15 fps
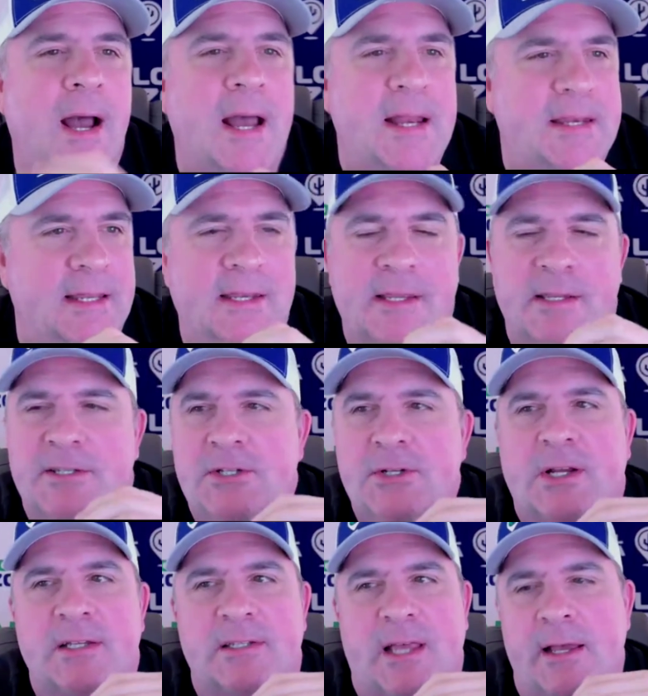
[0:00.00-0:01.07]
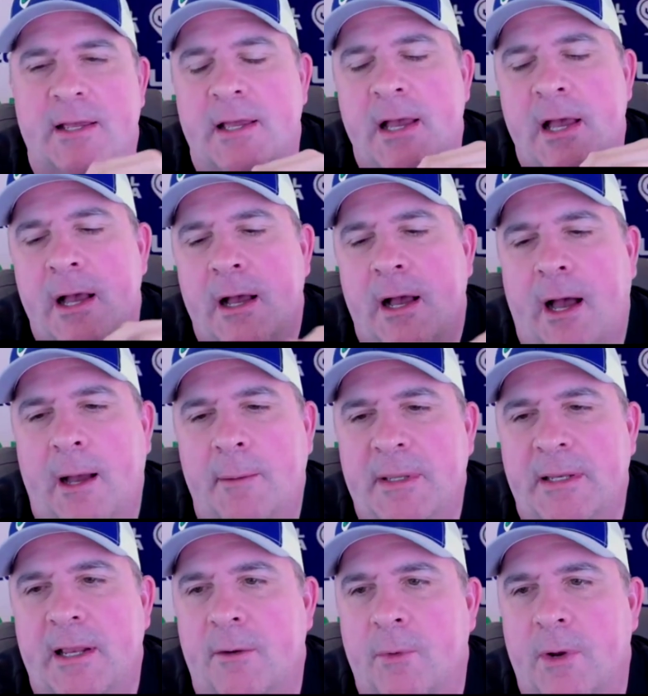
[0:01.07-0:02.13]
I did this too, because
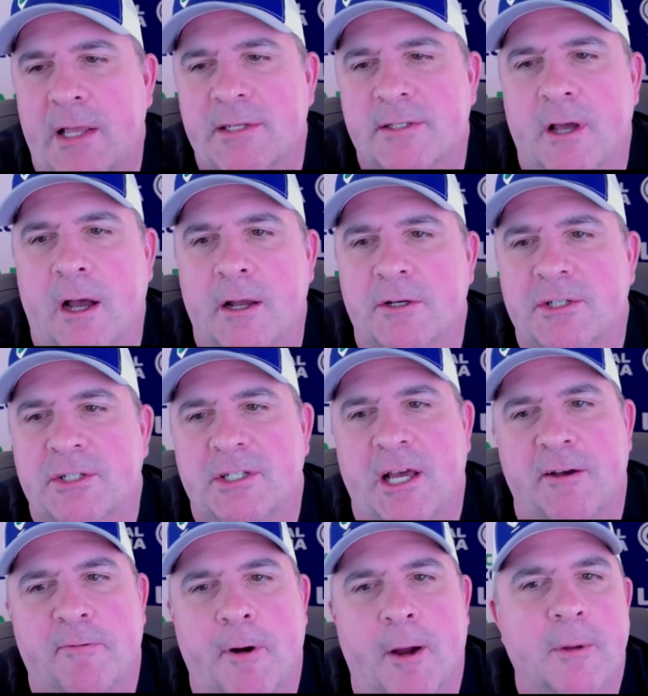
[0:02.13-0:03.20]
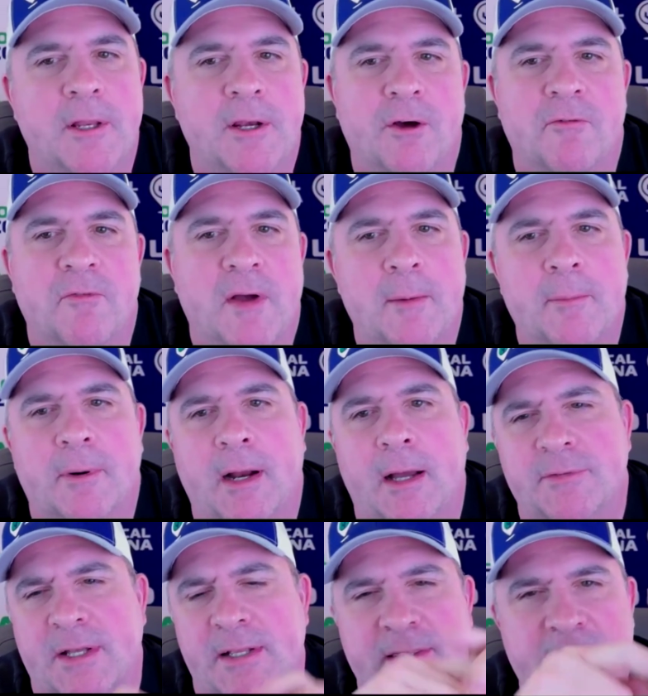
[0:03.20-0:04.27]
when I saw your stuff probably in November, I
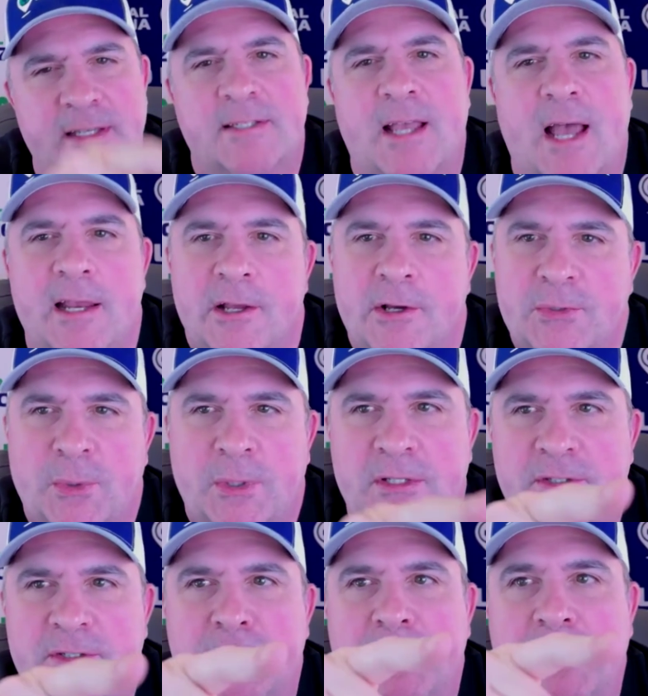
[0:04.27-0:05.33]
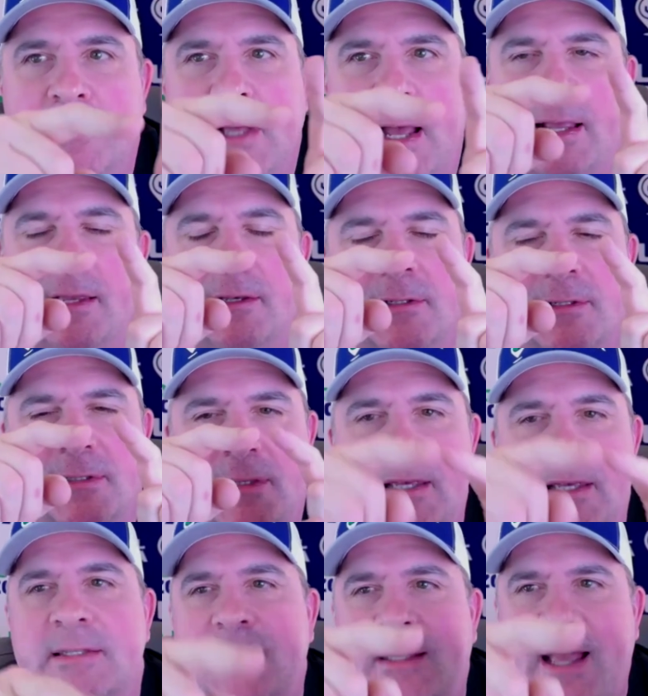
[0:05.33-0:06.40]
was like, this guy knows what he's doing.
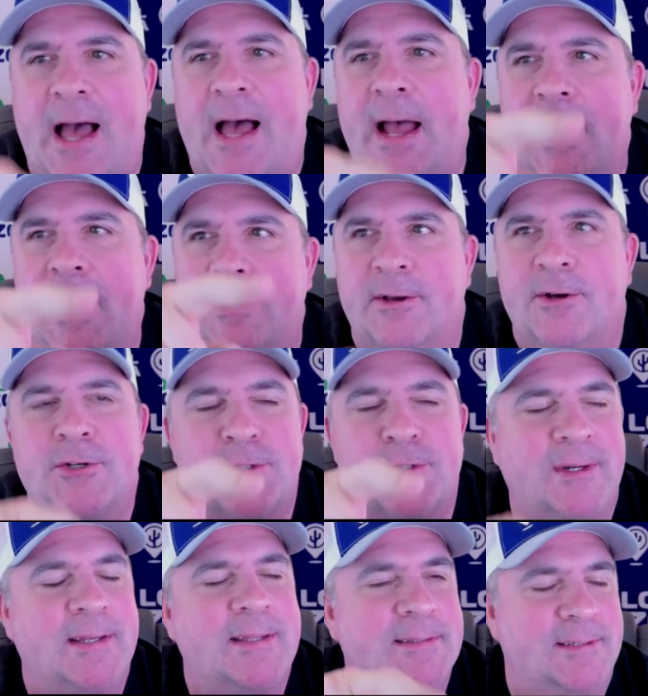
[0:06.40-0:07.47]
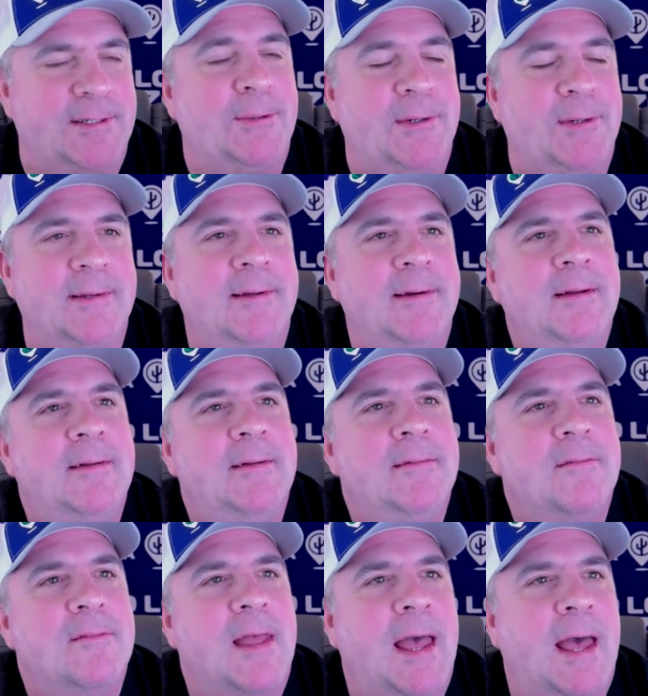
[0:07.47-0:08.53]
This guy knows what he's doing.
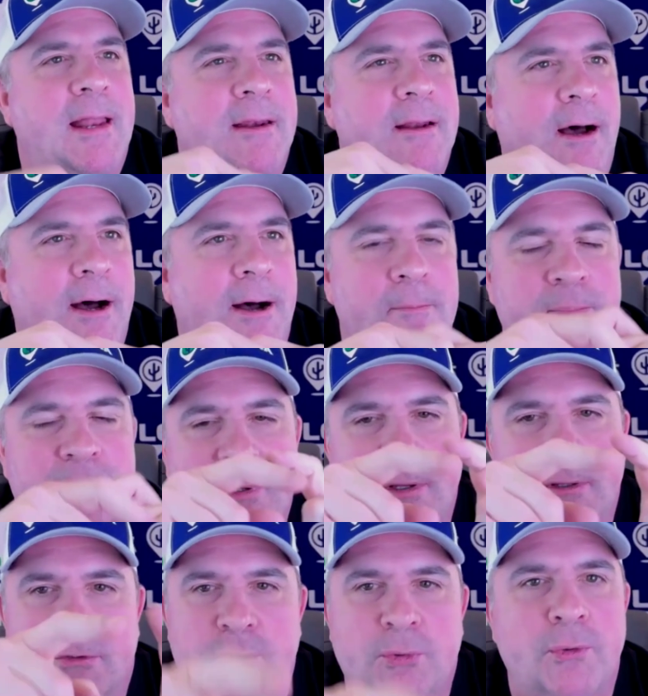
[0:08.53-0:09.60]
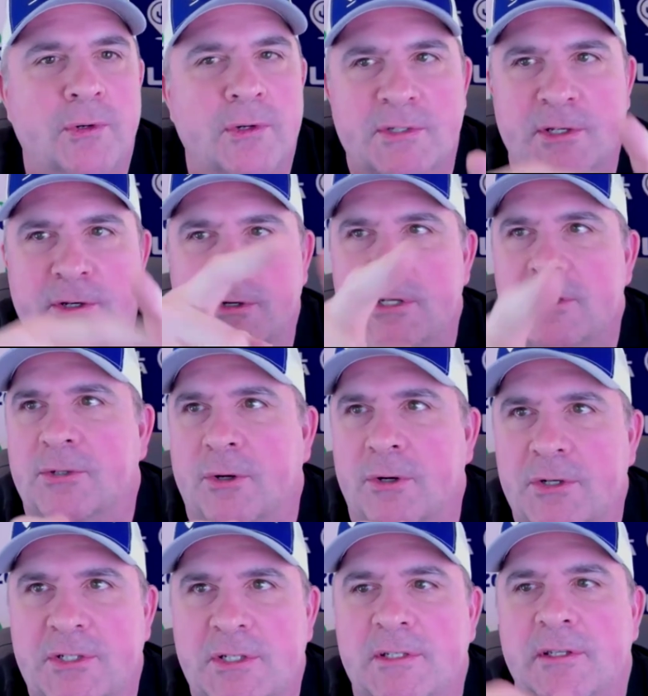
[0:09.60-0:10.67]
And the tools and
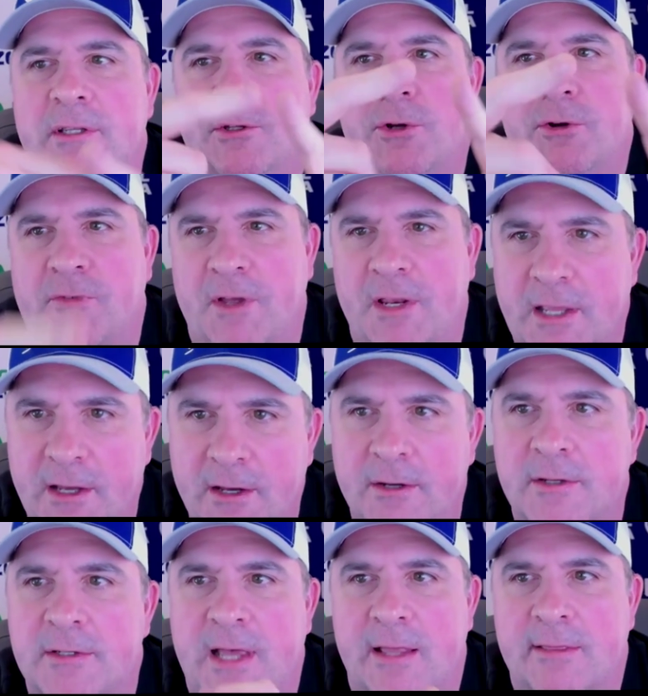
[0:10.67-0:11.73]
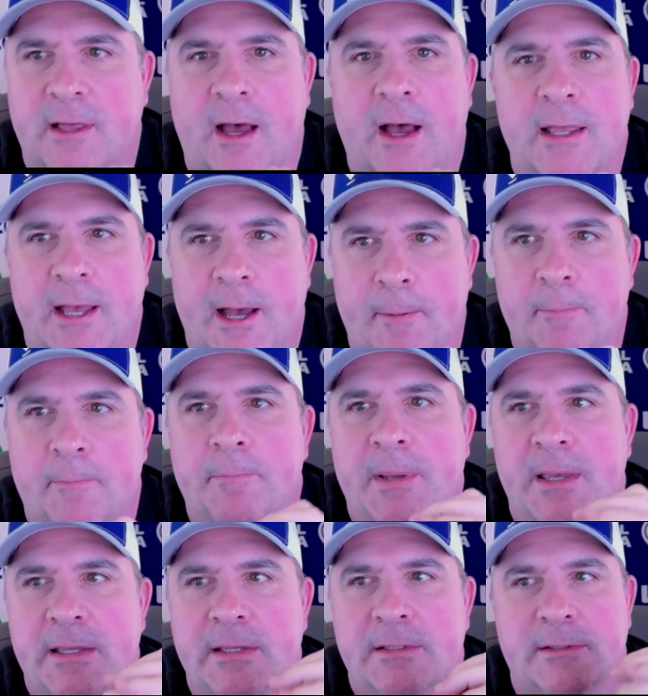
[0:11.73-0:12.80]
resources and your videos, I thought, yep,
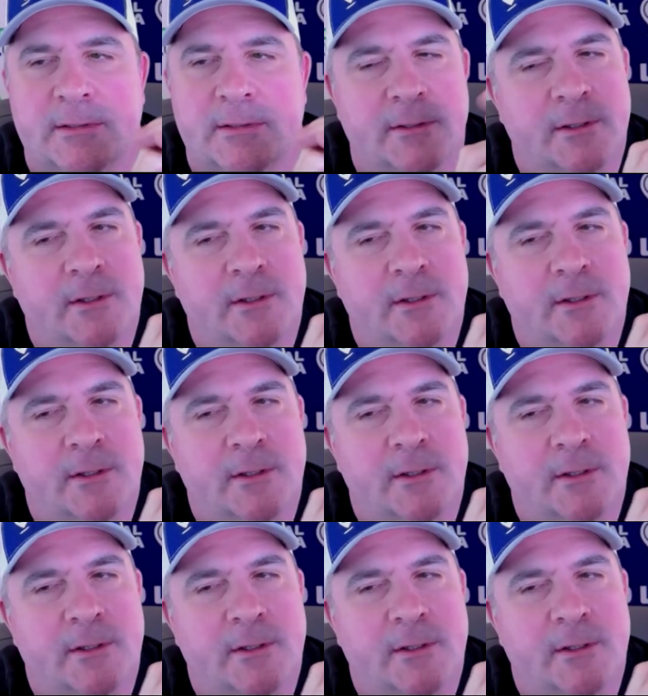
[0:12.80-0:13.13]
he's